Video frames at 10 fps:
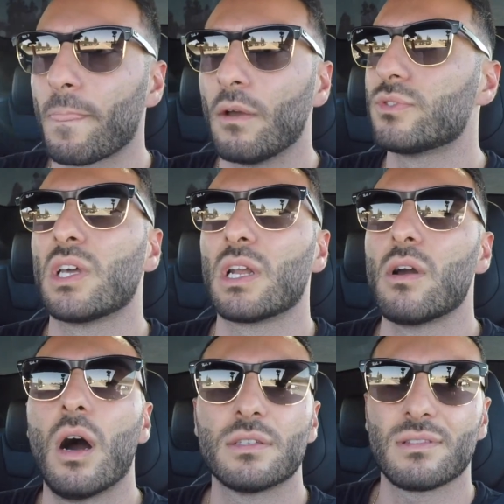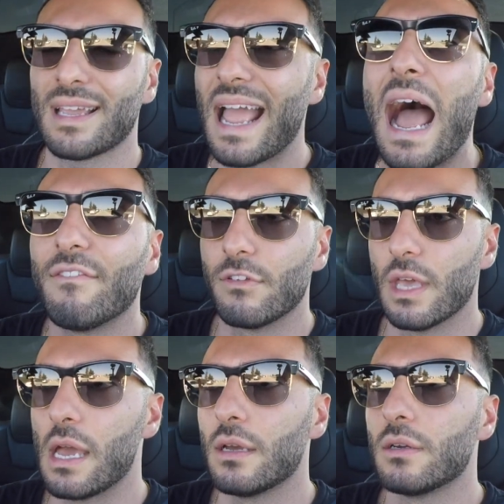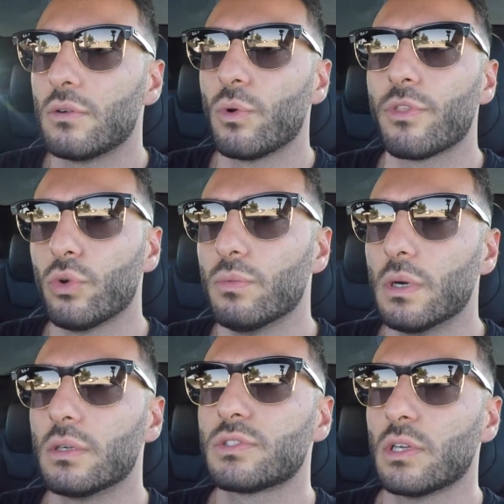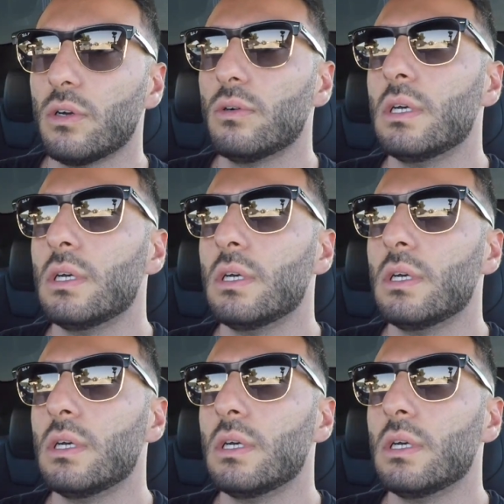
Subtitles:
it was gonna cost like half of that with Uber. So